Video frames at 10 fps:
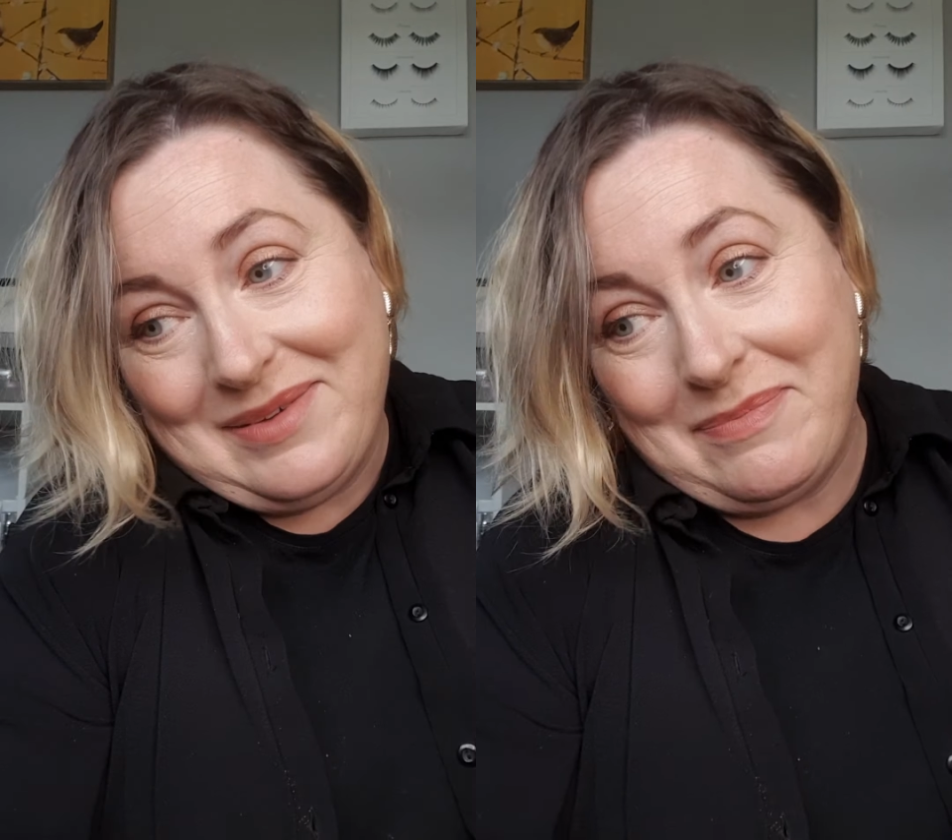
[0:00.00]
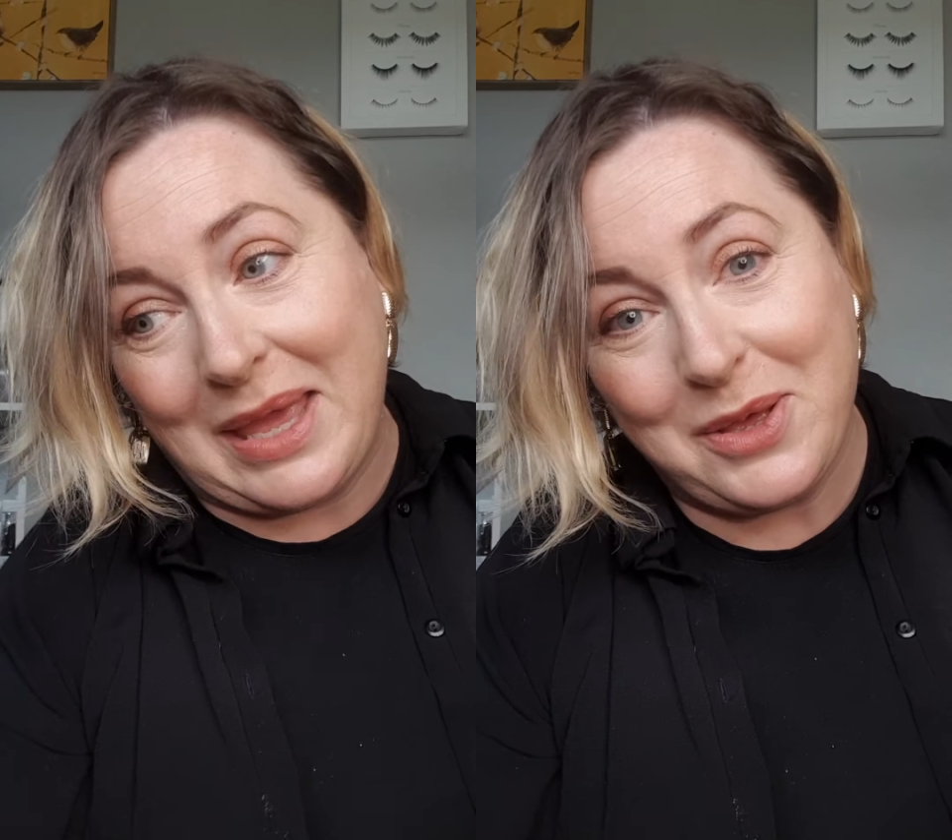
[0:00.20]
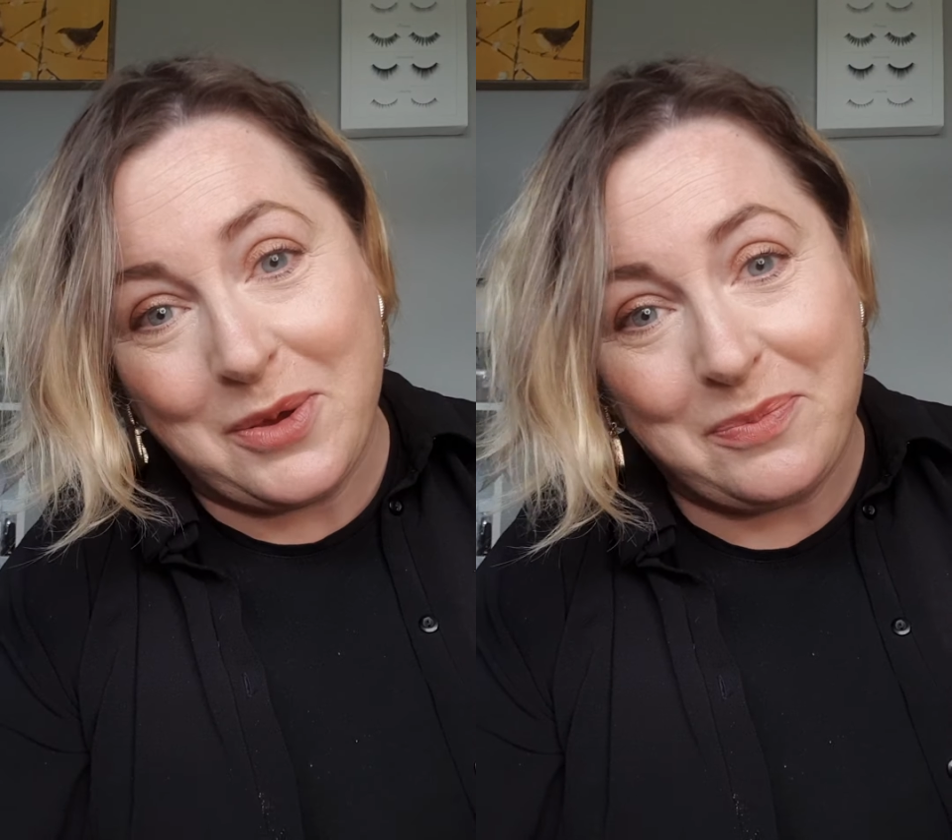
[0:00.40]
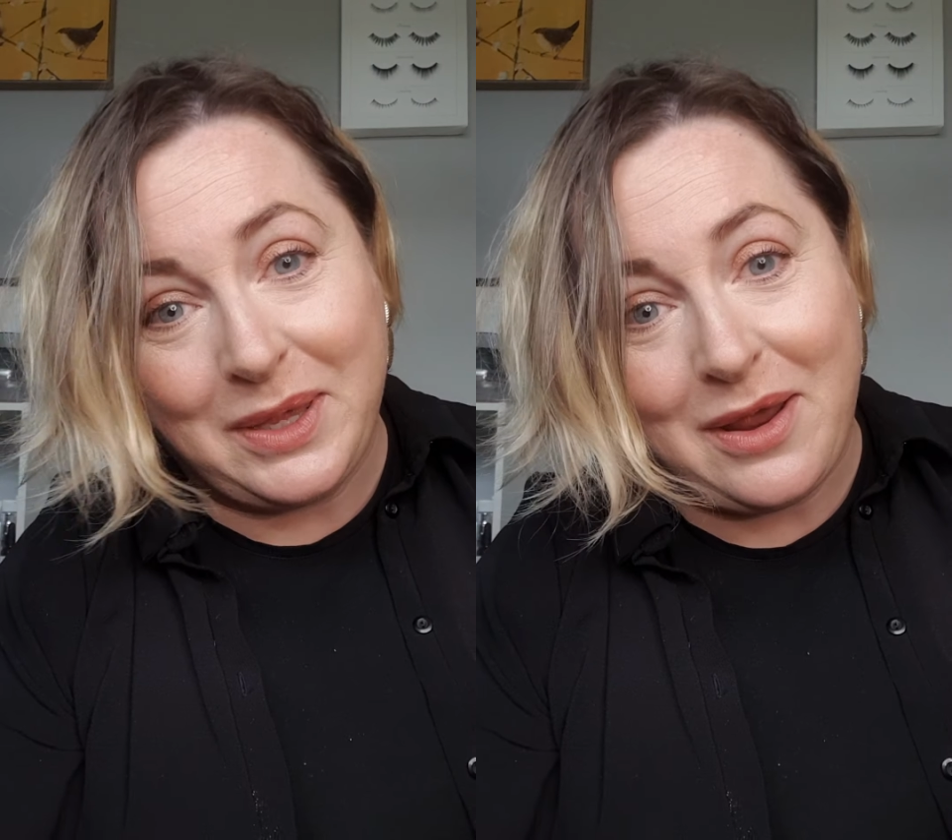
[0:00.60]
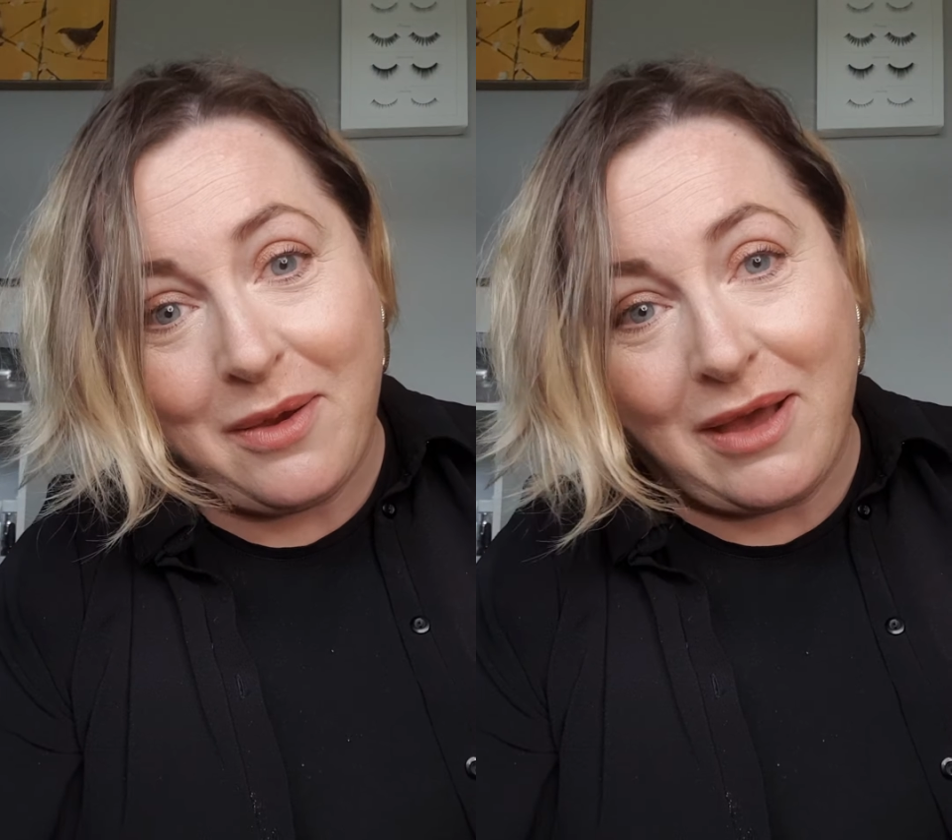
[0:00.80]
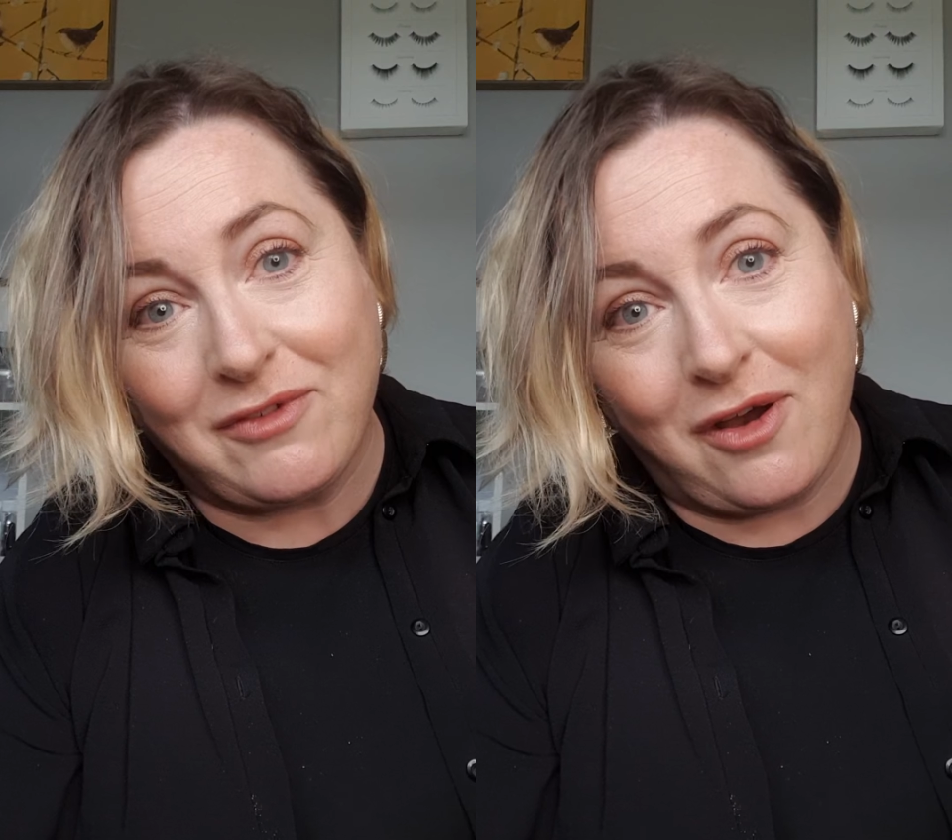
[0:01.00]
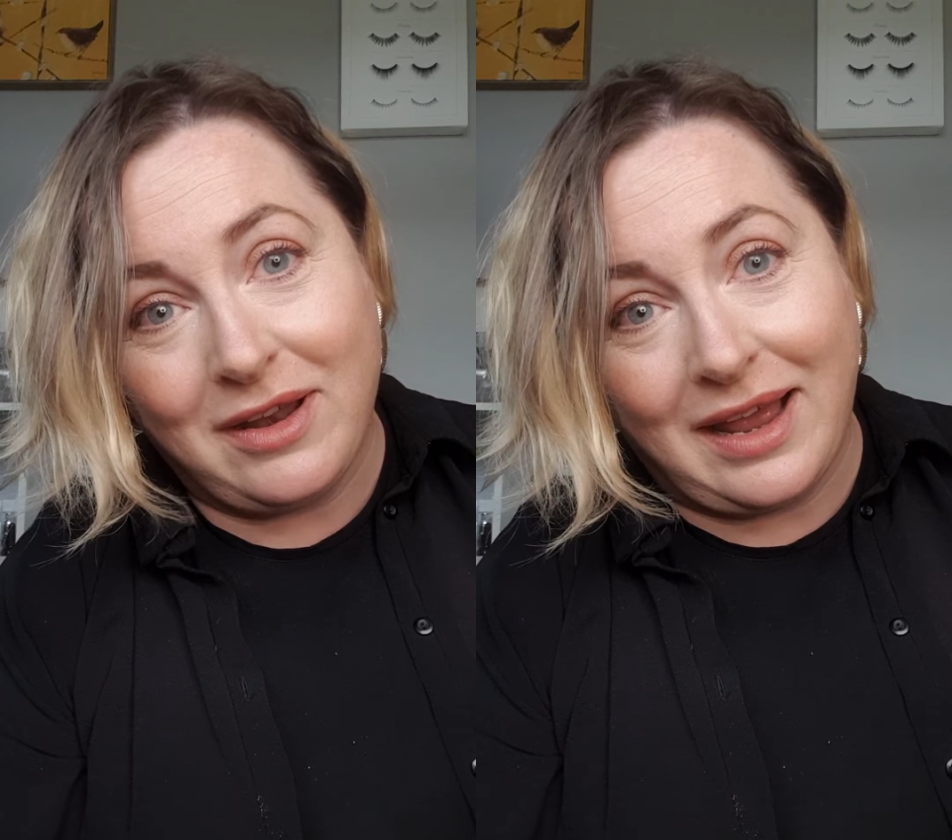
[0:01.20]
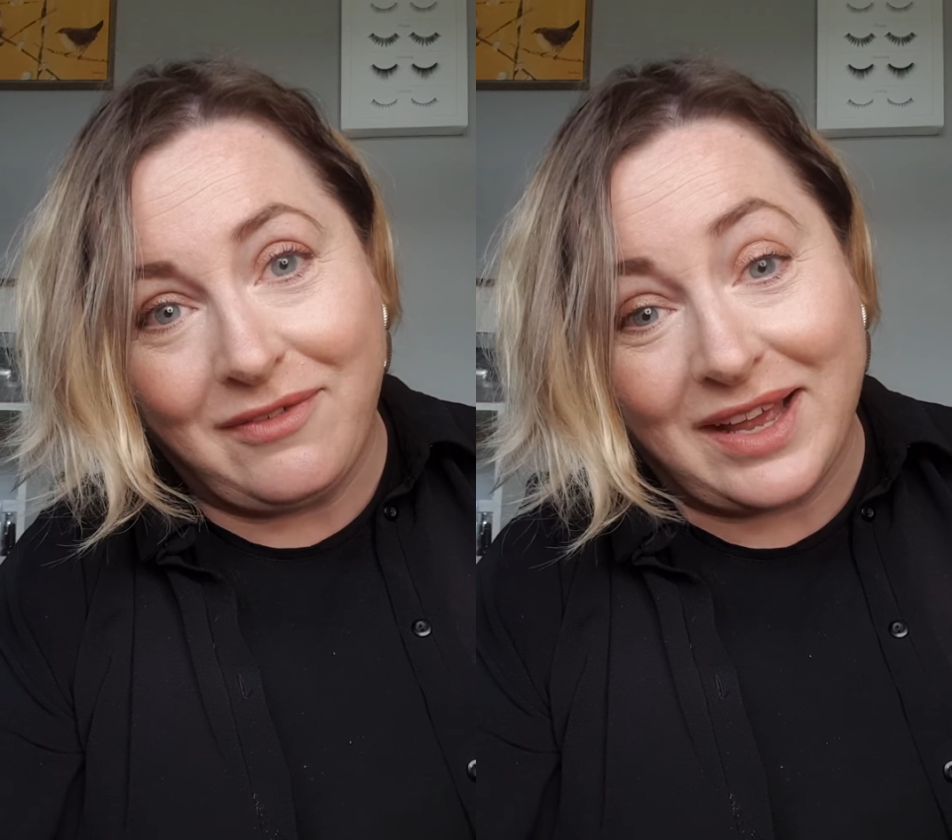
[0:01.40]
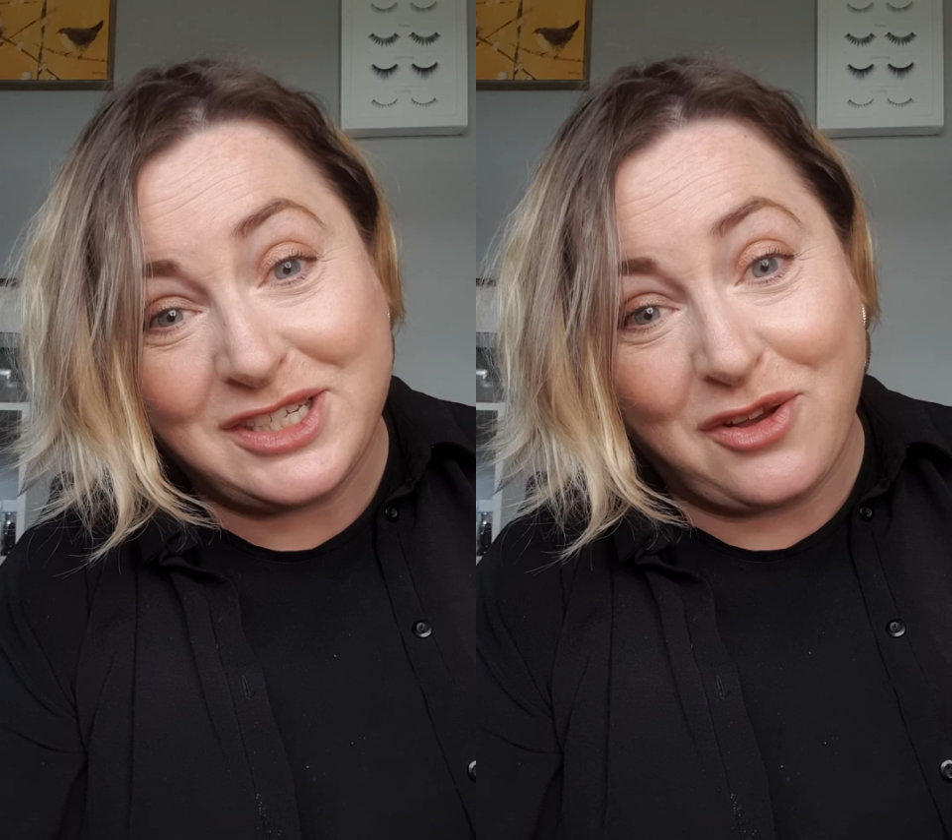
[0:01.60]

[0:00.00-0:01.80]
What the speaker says: makeup, I've actually